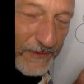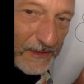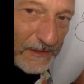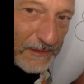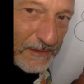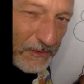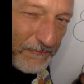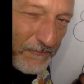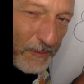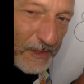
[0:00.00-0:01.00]
where there's
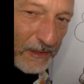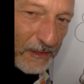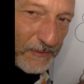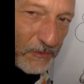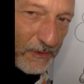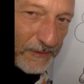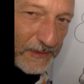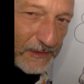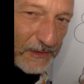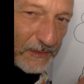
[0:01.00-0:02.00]
a formula for drawing
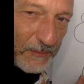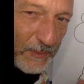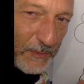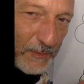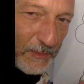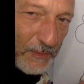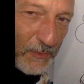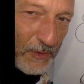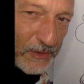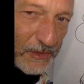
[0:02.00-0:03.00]
things in
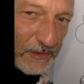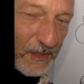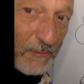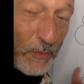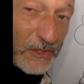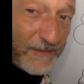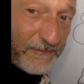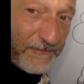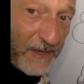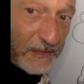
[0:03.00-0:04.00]
proportion. But when we're
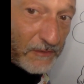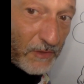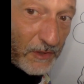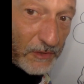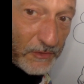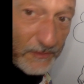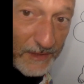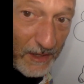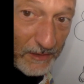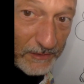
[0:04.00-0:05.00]
just having fun drawing
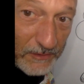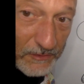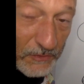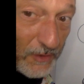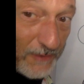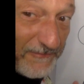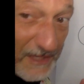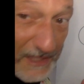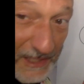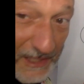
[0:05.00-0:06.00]
cartoon characters or
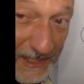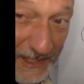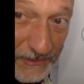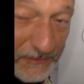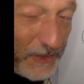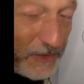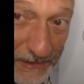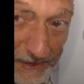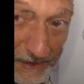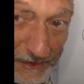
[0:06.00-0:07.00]
drawing funny characters,
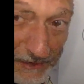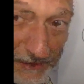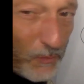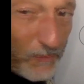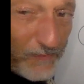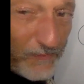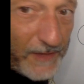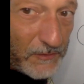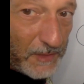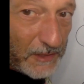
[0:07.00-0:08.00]
we don't have to really worry about
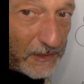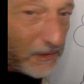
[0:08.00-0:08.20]
that so